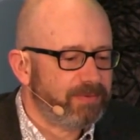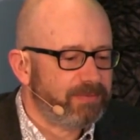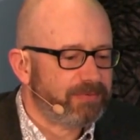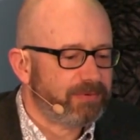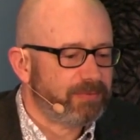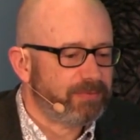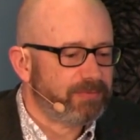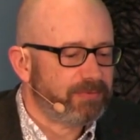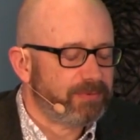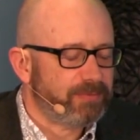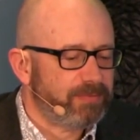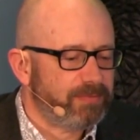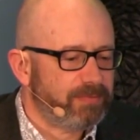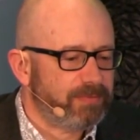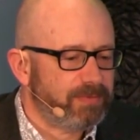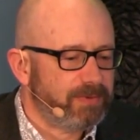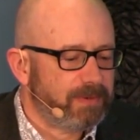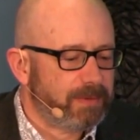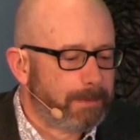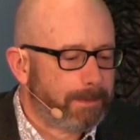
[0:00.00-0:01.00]
from, from
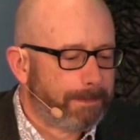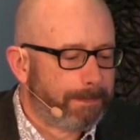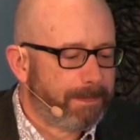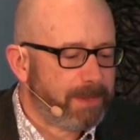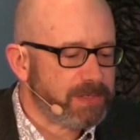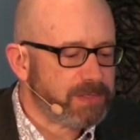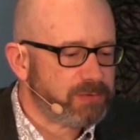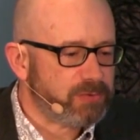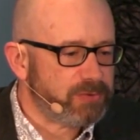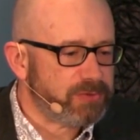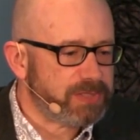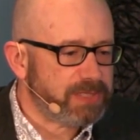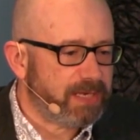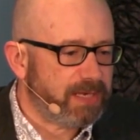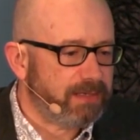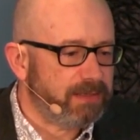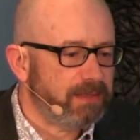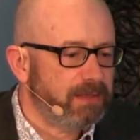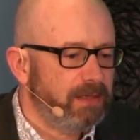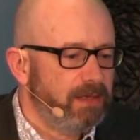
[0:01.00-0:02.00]
towards the
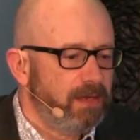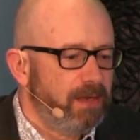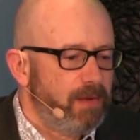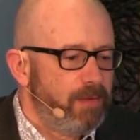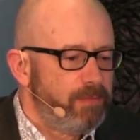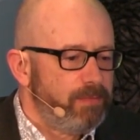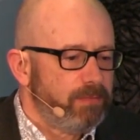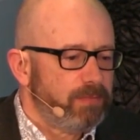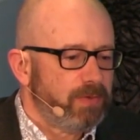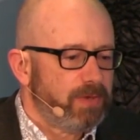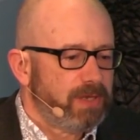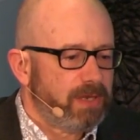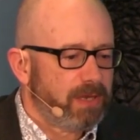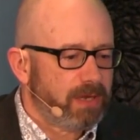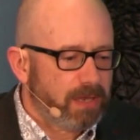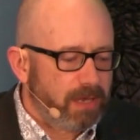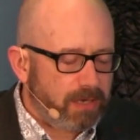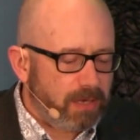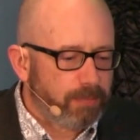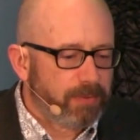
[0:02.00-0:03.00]
end,
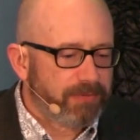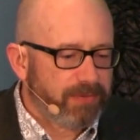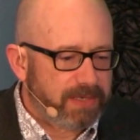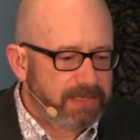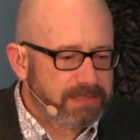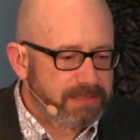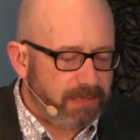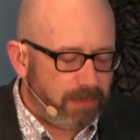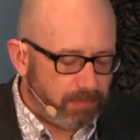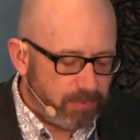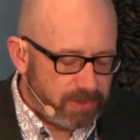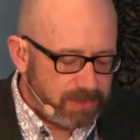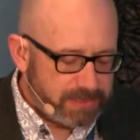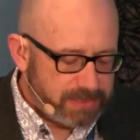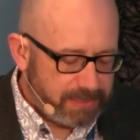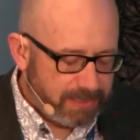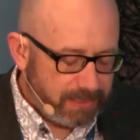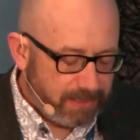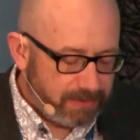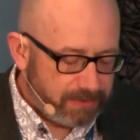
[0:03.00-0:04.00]
a, a, couple of things that I'm going to
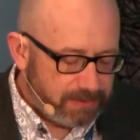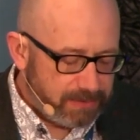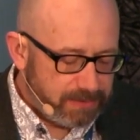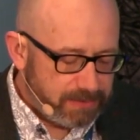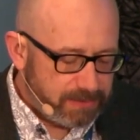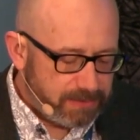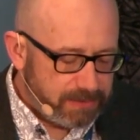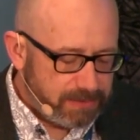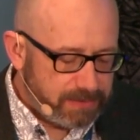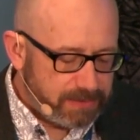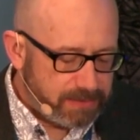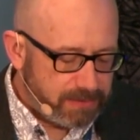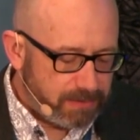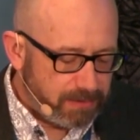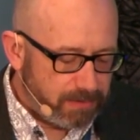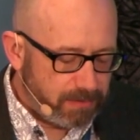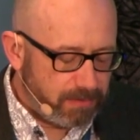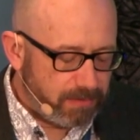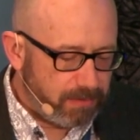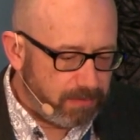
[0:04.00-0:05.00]
say, and the, these,
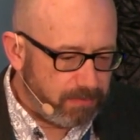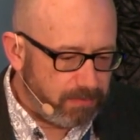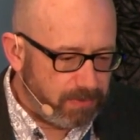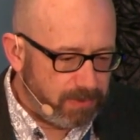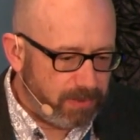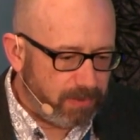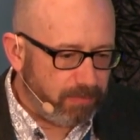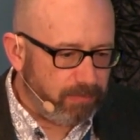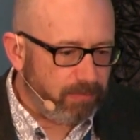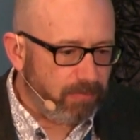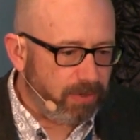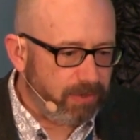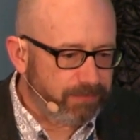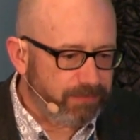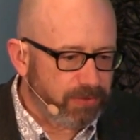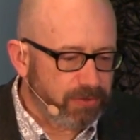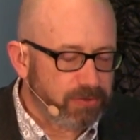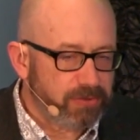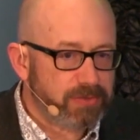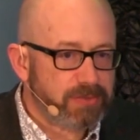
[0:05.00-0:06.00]
you know, my
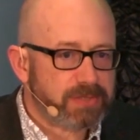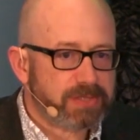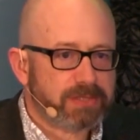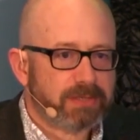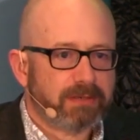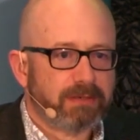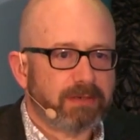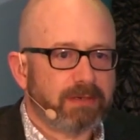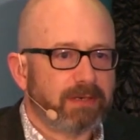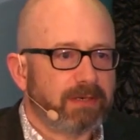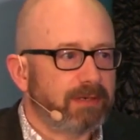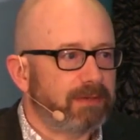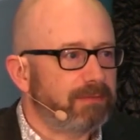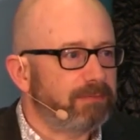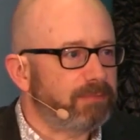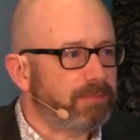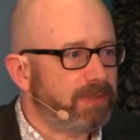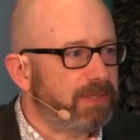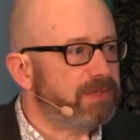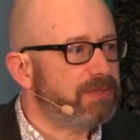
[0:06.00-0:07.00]
views
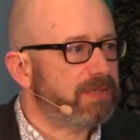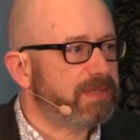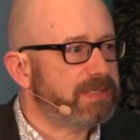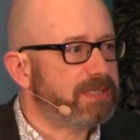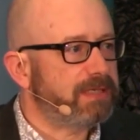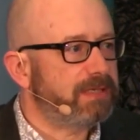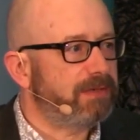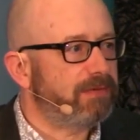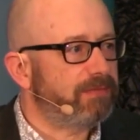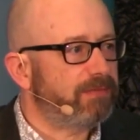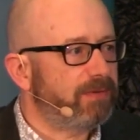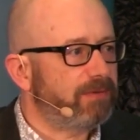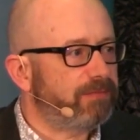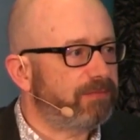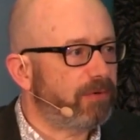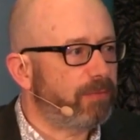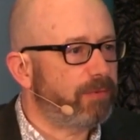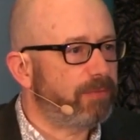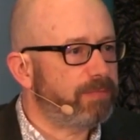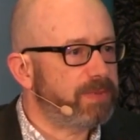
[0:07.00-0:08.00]
be interested if, if,
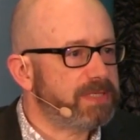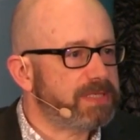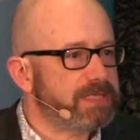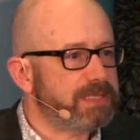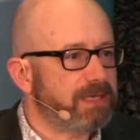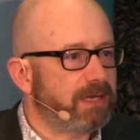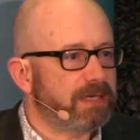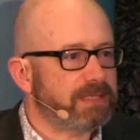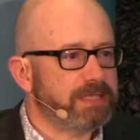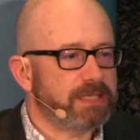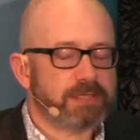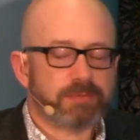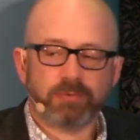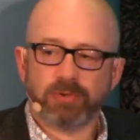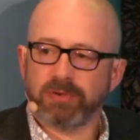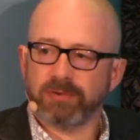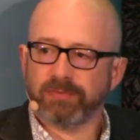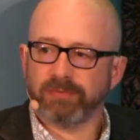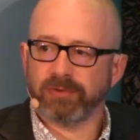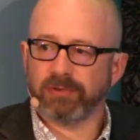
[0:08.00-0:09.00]
from a business architecture
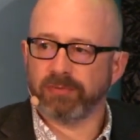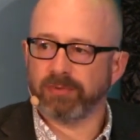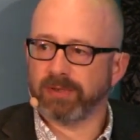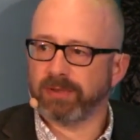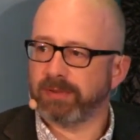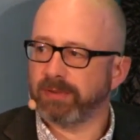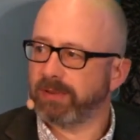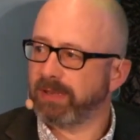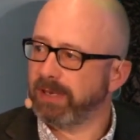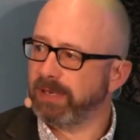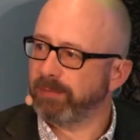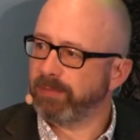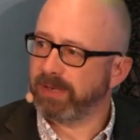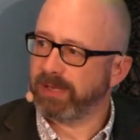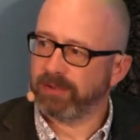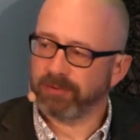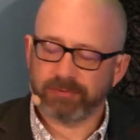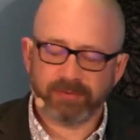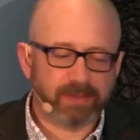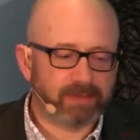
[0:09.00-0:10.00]
point of view, whether anybody
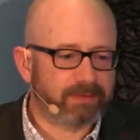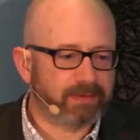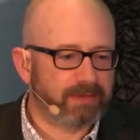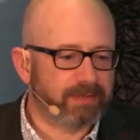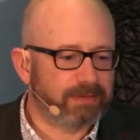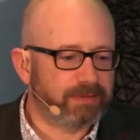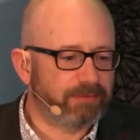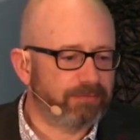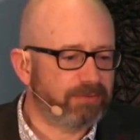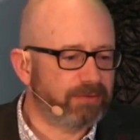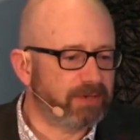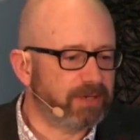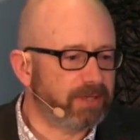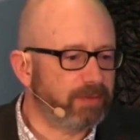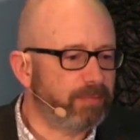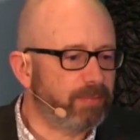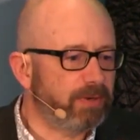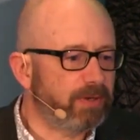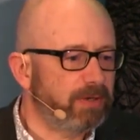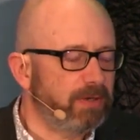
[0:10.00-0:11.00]
else thinks any differently.
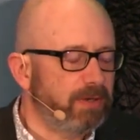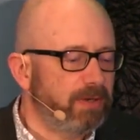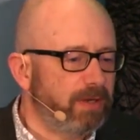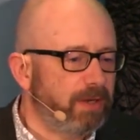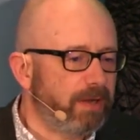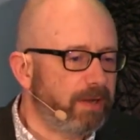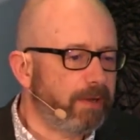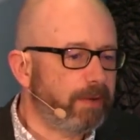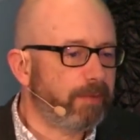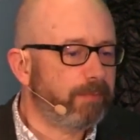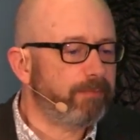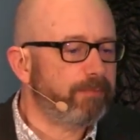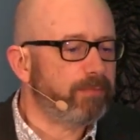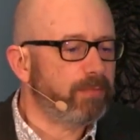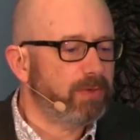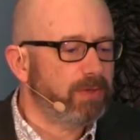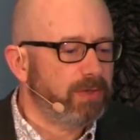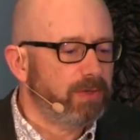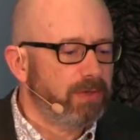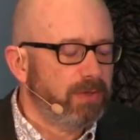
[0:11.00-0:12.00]
But um,
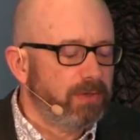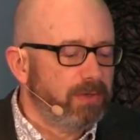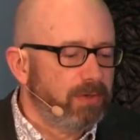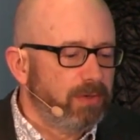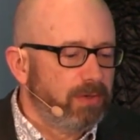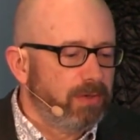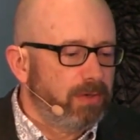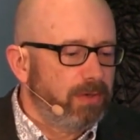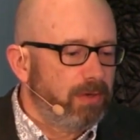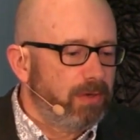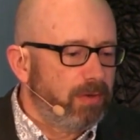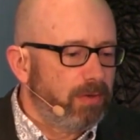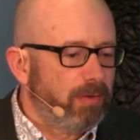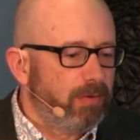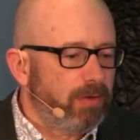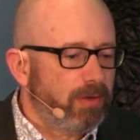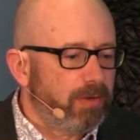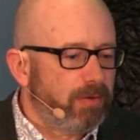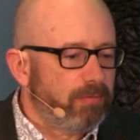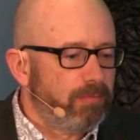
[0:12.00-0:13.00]

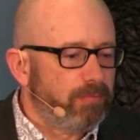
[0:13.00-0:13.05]
uh,